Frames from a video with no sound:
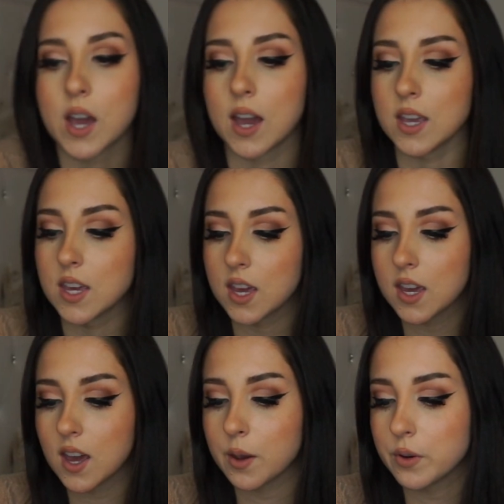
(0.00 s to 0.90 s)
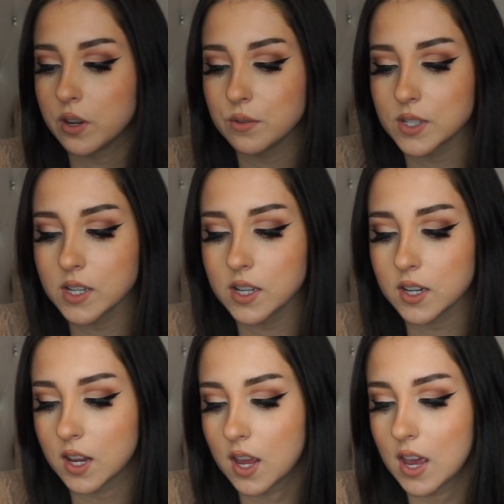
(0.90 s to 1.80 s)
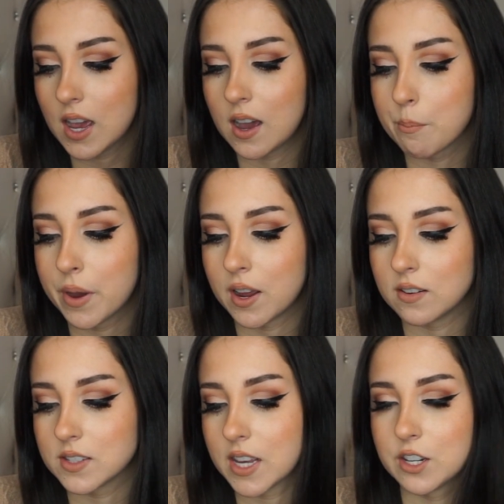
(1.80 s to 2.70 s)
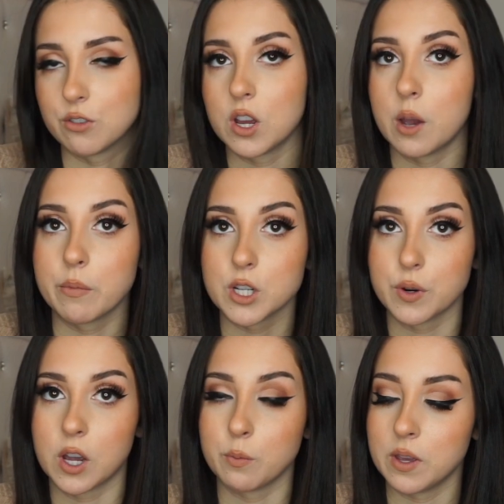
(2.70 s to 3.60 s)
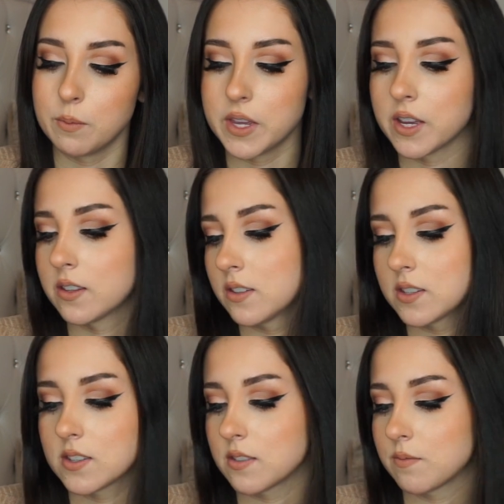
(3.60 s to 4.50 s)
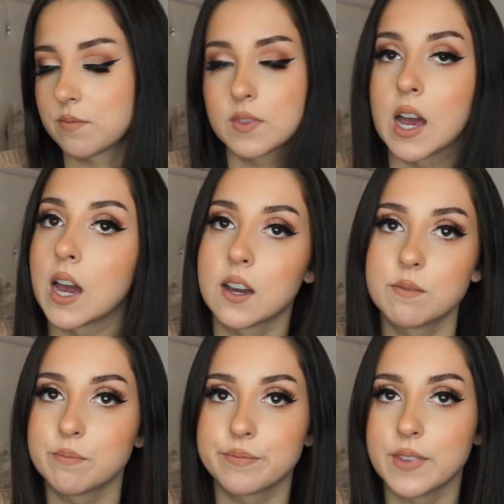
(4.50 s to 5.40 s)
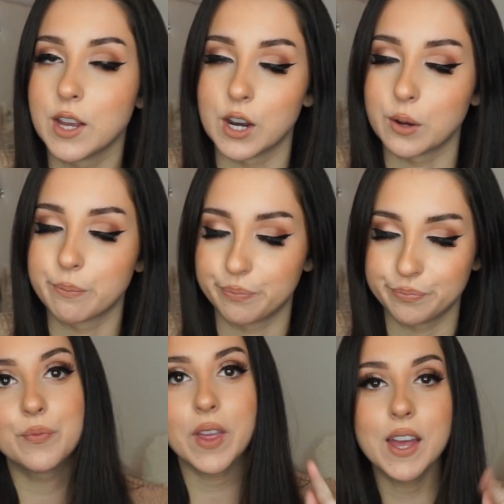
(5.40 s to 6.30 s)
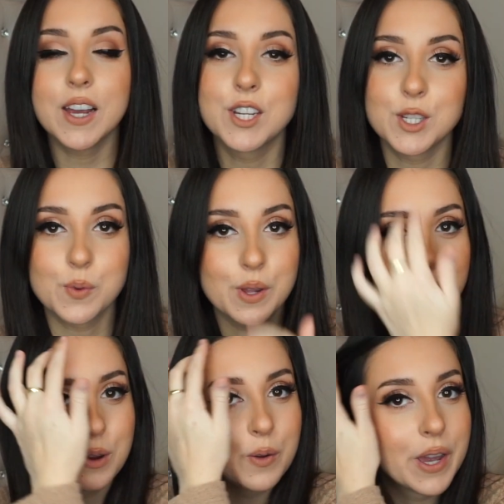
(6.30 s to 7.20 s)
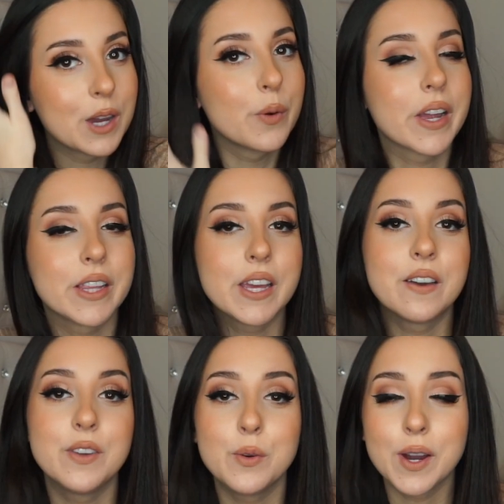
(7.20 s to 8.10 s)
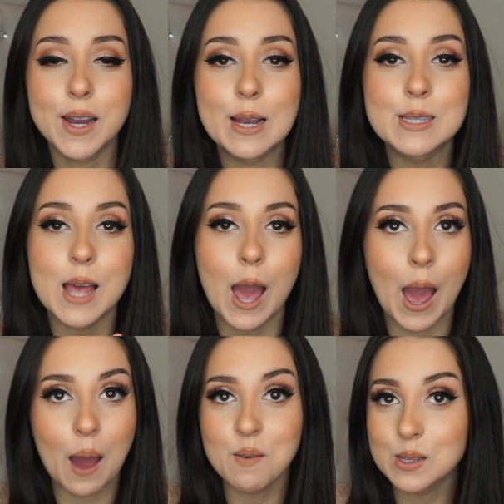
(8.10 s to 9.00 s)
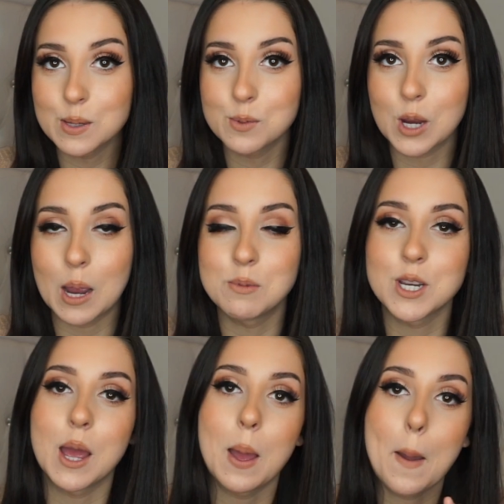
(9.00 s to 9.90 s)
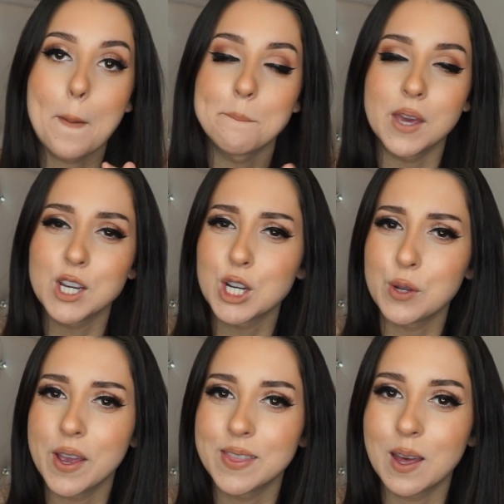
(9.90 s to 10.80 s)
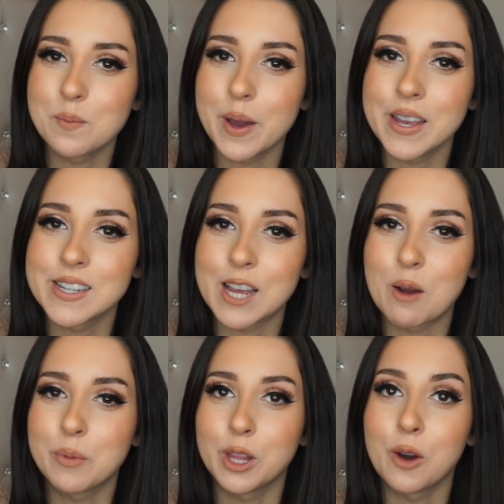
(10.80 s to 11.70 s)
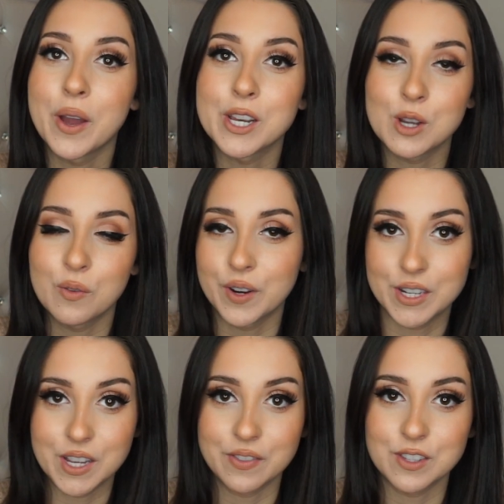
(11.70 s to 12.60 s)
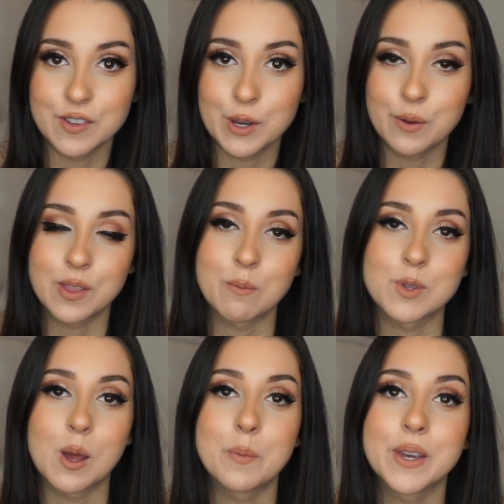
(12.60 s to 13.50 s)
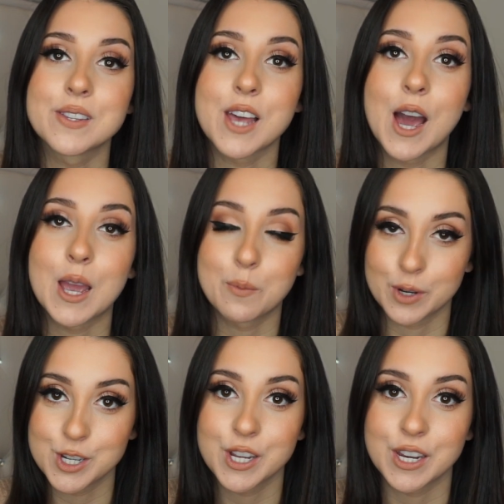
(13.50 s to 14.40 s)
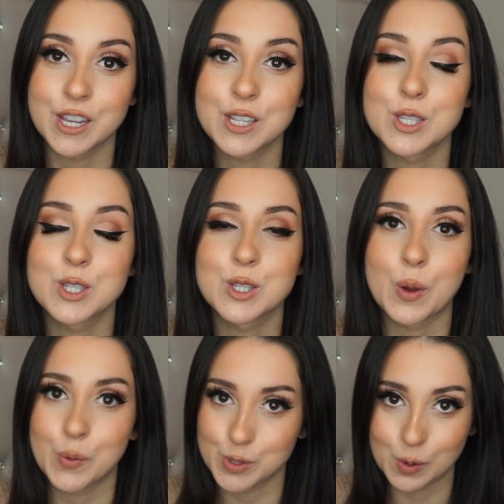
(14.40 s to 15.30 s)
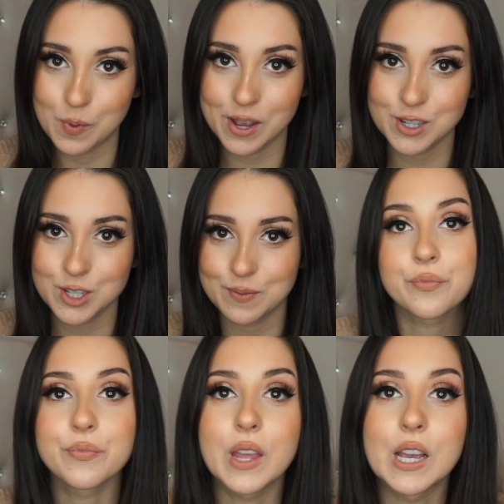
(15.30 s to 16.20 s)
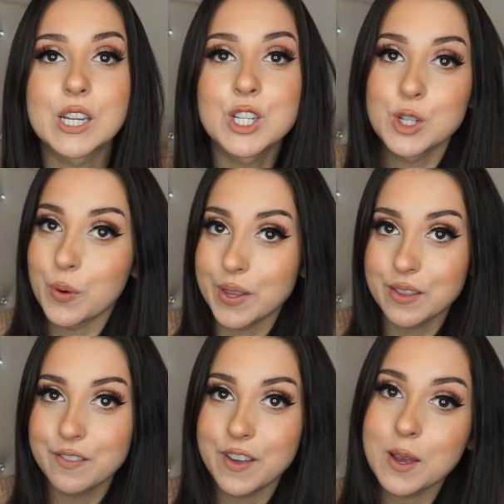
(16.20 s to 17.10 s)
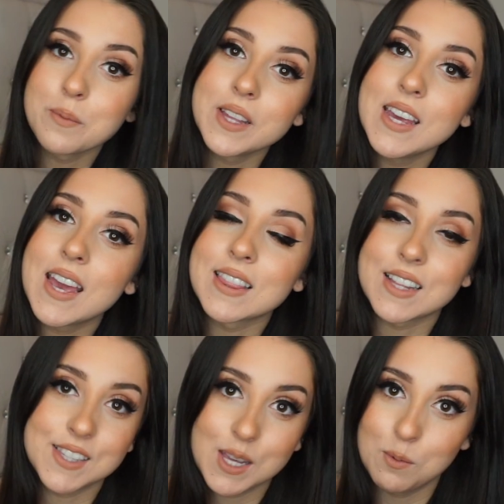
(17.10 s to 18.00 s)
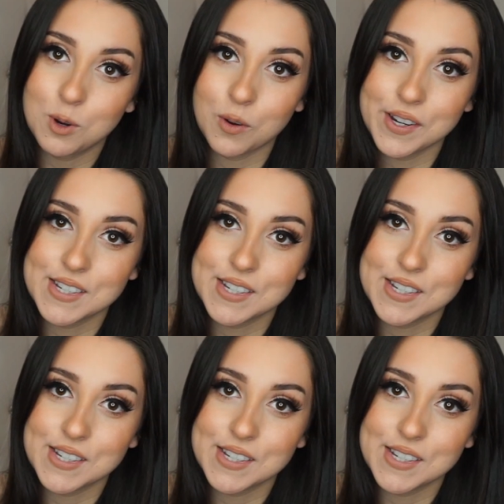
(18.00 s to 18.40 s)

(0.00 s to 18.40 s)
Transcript: hiking, I would use it. But honestly, I don't know how much it would help me because, you know. And I just want to throw in quickly, if you guys haven't subscribed yet, make sure you hit that button down below, and don't forget to give this video a thumbs up because I appreciate it so, so much. Join the family and let's keep growing